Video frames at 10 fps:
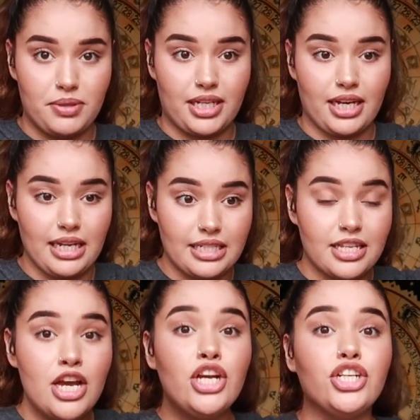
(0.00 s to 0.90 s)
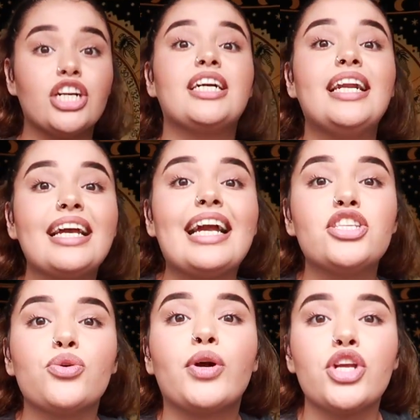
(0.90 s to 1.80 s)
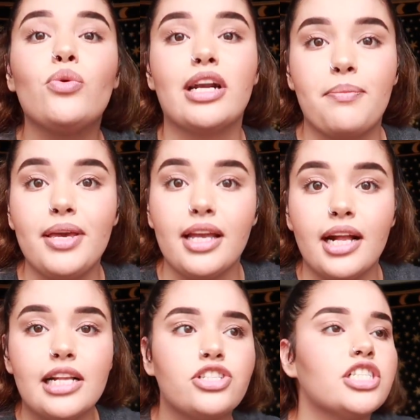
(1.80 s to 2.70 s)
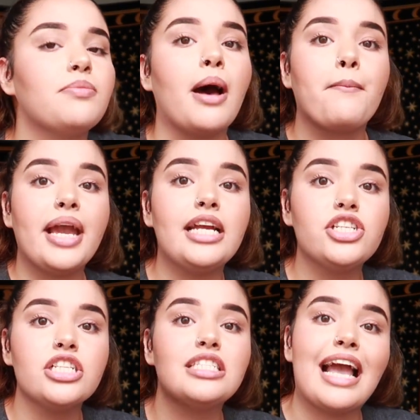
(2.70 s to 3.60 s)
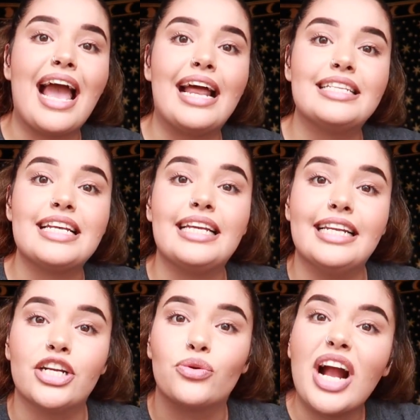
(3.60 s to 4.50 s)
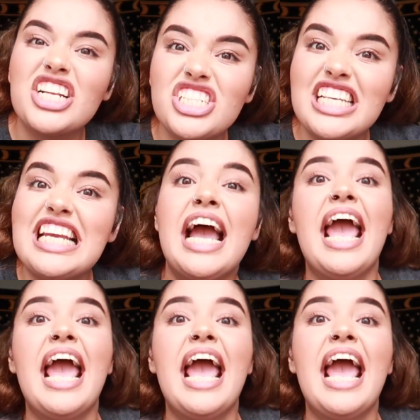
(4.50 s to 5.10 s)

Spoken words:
because you're gonna get to where you want to be. It's just about patience and taking it gradually